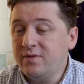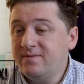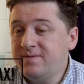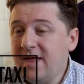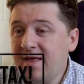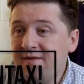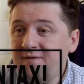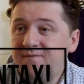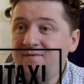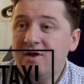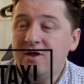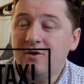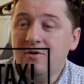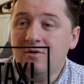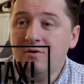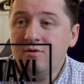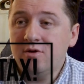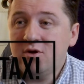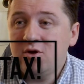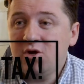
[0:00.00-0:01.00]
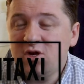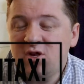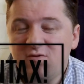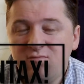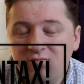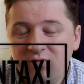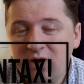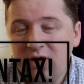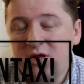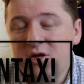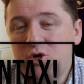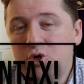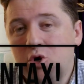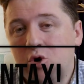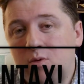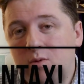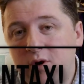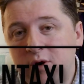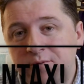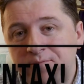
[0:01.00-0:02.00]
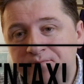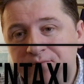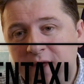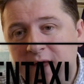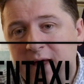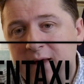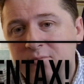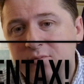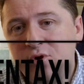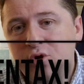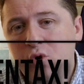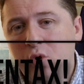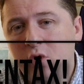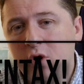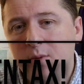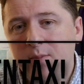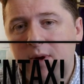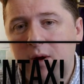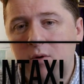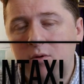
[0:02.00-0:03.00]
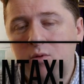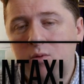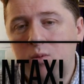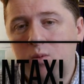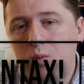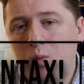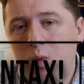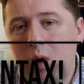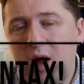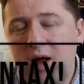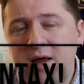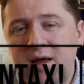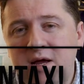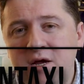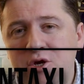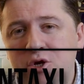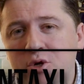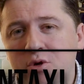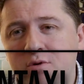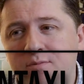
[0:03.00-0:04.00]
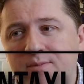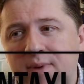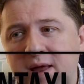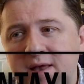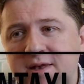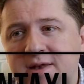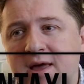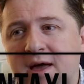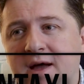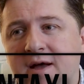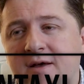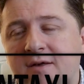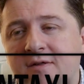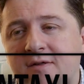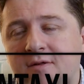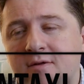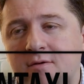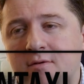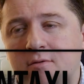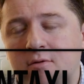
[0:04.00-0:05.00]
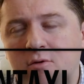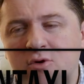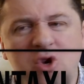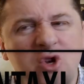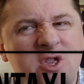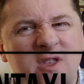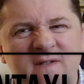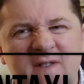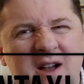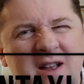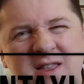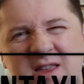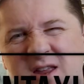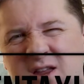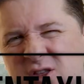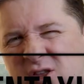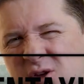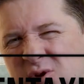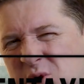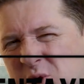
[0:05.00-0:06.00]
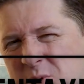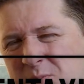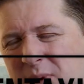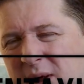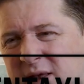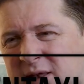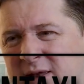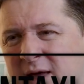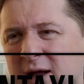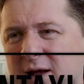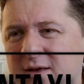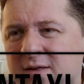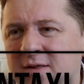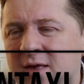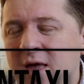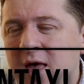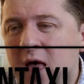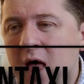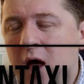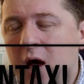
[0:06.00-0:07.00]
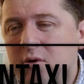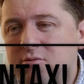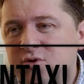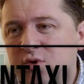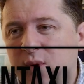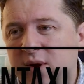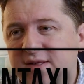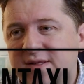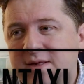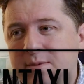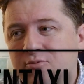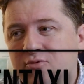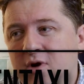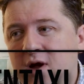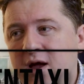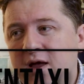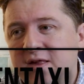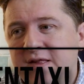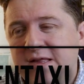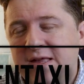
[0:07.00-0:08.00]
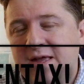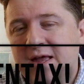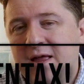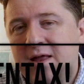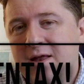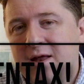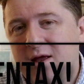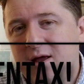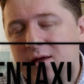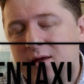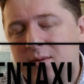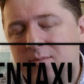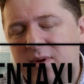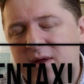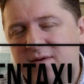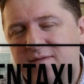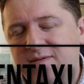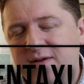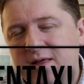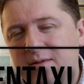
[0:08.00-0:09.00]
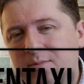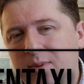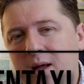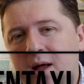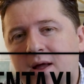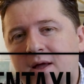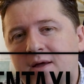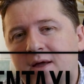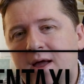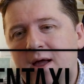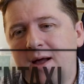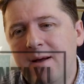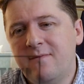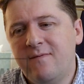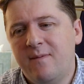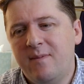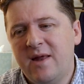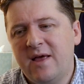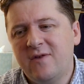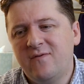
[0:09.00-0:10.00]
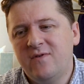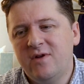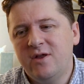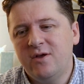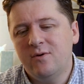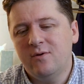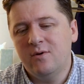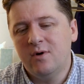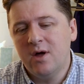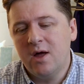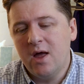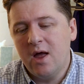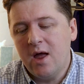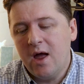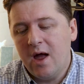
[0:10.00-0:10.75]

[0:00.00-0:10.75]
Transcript: But this video is just a really short one to talk about why I shoot Pentax, or just the fact that I do shoot Pentax. I was quite surprised to get a bit of feedback from the last video,